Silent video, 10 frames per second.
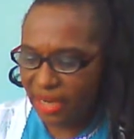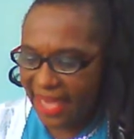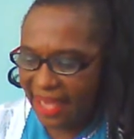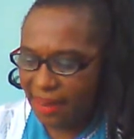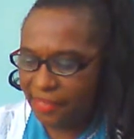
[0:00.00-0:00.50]

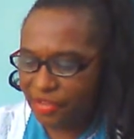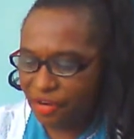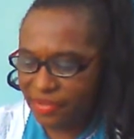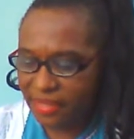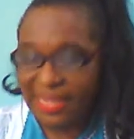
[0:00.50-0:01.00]
Health
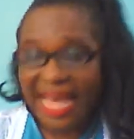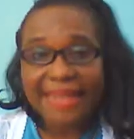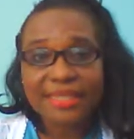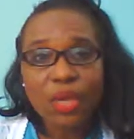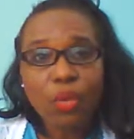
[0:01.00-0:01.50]
Services
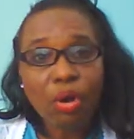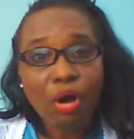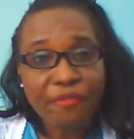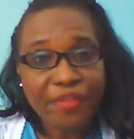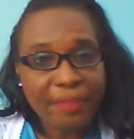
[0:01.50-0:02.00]
Act
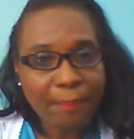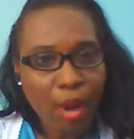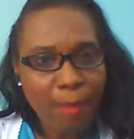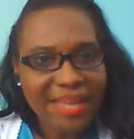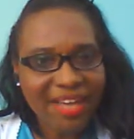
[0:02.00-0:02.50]
covered
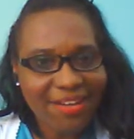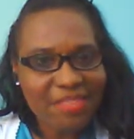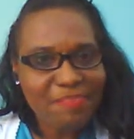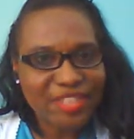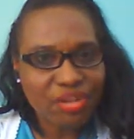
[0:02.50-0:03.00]

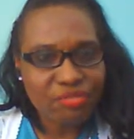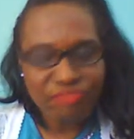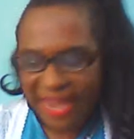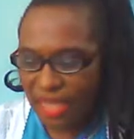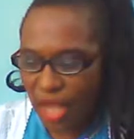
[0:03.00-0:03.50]
public
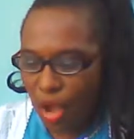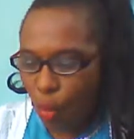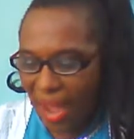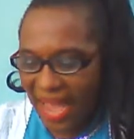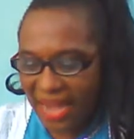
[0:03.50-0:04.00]
hospitals,
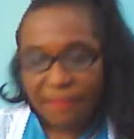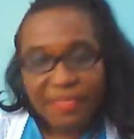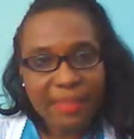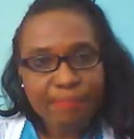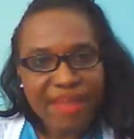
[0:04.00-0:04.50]
right?
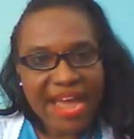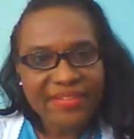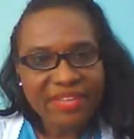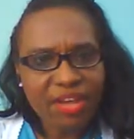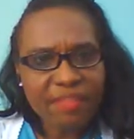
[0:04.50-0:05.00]
While
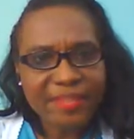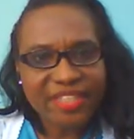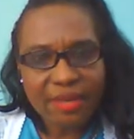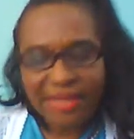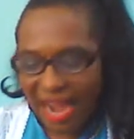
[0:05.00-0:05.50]
the
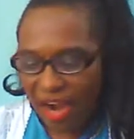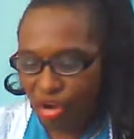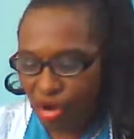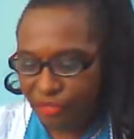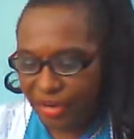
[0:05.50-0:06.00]
private
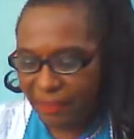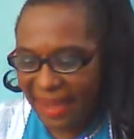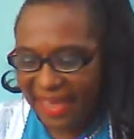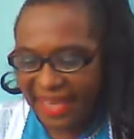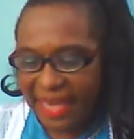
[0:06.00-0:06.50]
hospitals are
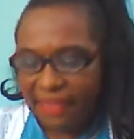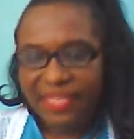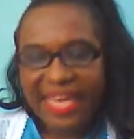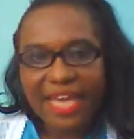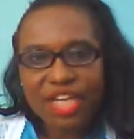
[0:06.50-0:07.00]
governed
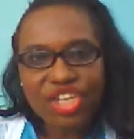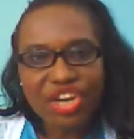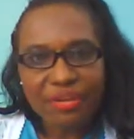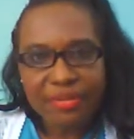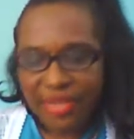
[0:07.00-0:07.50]
by
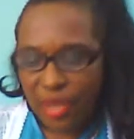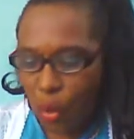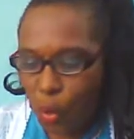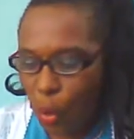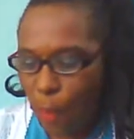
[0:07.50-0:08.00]
the
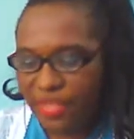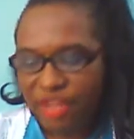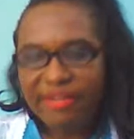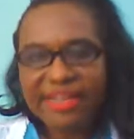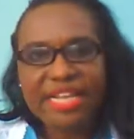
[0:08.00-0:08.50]
Nursing
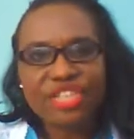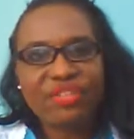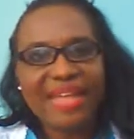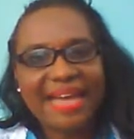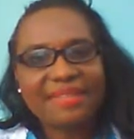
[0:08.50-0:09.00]
Home
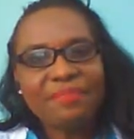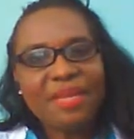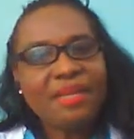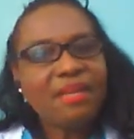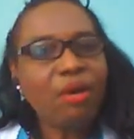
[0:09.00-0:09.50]
Regulation
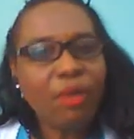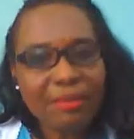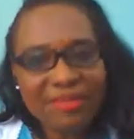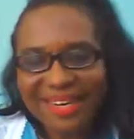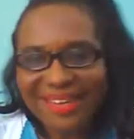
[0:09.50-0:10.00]
Act.
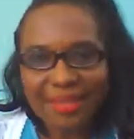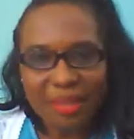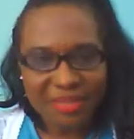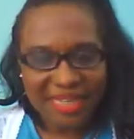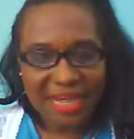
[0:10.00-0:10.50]
Oh, I'm
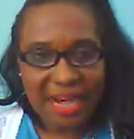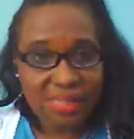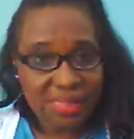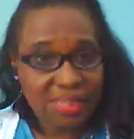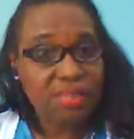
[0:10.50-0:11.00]
telling you something,
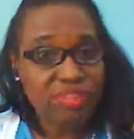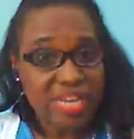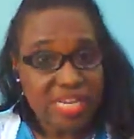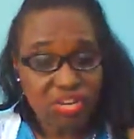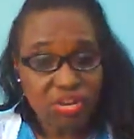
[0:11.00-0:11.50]
guys. This
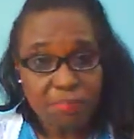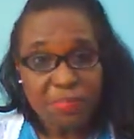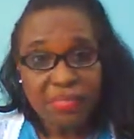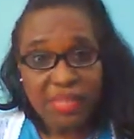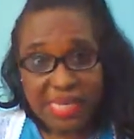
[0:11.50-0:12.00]
is
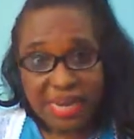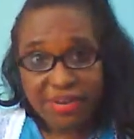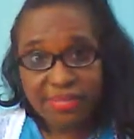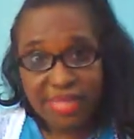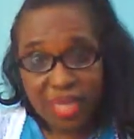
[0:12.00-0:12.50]
ridiculous. The
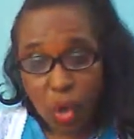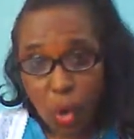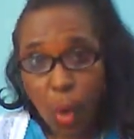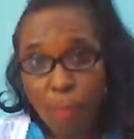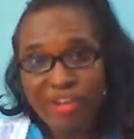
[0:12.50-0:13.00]
Nursing
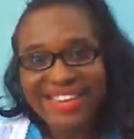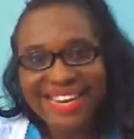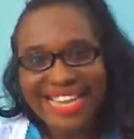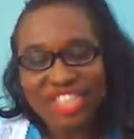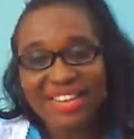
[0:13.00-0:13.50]
Home
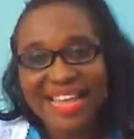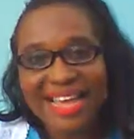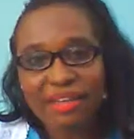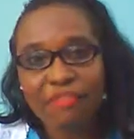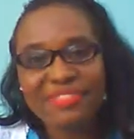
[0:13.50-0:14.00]
Regulation
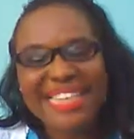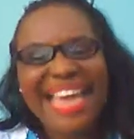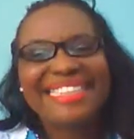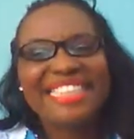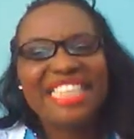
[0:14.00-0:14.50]
Act of
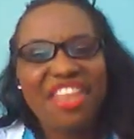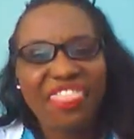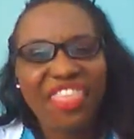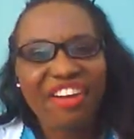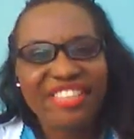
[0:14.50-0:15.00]

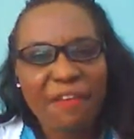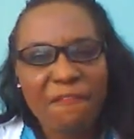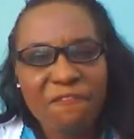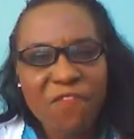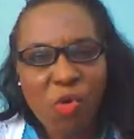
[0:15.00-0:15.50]

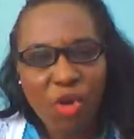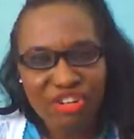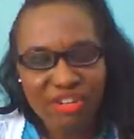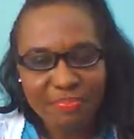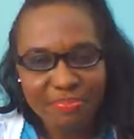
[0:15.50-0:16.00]

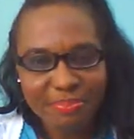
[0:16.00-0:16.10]
1934.